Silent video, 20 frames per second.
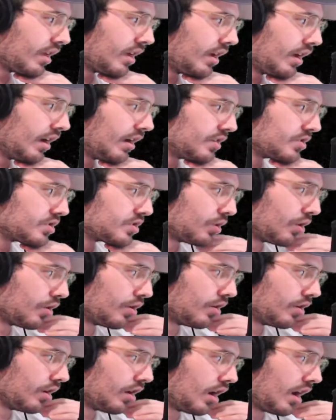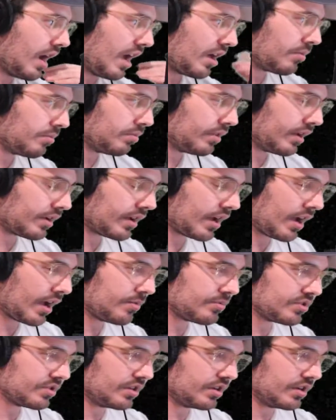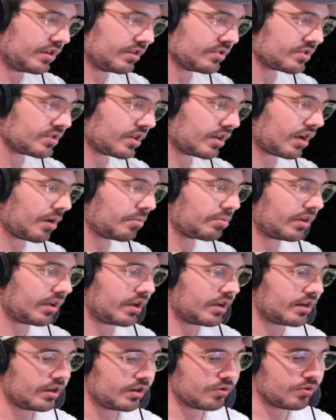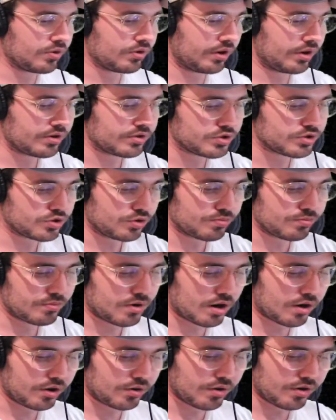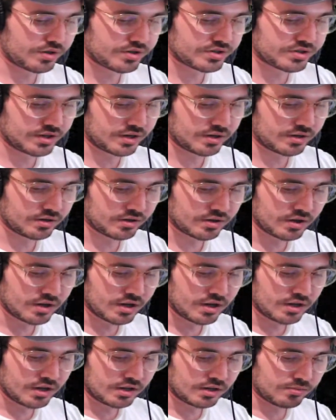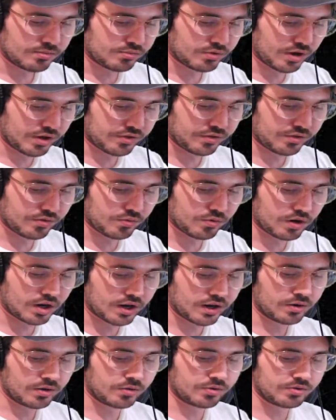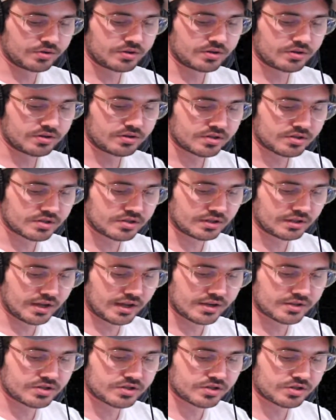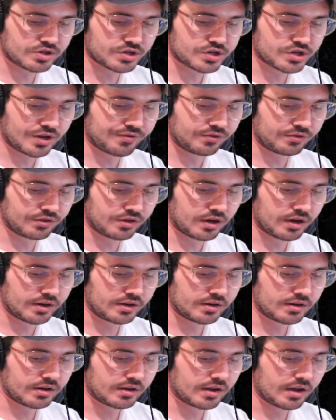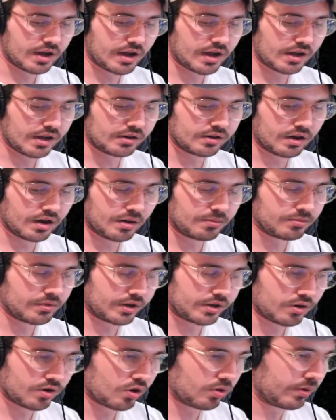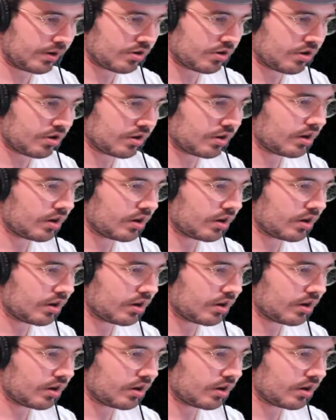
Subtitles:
So I hadn't played games in years. And I played in order Super Mario Odyssey, Breath of the Wild, Celeste, Shovel Knight. And I'm like, oh my God,